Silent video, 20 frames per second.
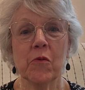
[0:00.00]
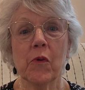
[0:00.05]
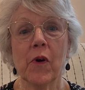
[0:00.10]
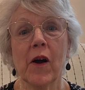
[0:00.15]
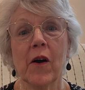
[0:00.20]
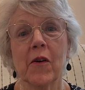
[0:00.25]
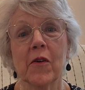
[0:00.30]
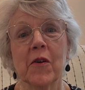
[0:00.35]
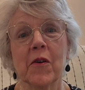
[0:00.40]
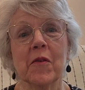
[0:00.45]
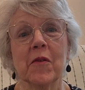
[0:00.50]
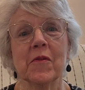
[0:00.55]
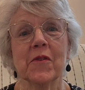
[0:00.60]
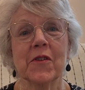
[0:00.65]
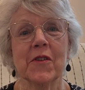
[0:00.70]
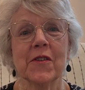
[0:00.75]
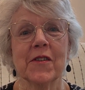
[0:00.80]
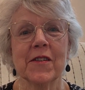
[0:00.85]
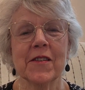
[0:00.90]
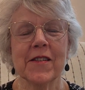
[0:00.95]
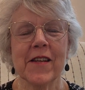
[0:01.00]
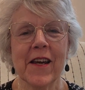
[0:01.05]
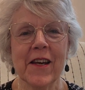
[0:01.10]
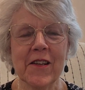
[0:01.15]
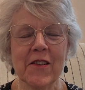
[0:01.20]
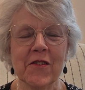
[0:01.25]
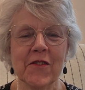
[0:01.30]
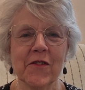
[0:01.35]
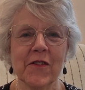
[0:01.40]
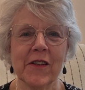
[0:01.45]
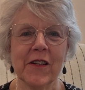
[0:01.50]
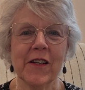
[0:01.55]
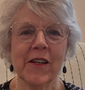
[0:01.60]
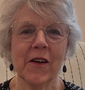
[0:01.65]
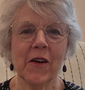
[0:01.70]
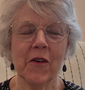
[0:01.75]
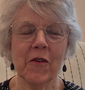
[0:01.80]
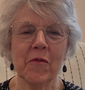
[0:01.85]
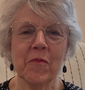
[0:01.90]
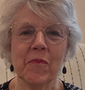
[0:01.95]
Welcome to today's
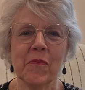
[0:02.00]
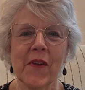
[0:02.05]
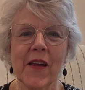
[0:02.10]
video.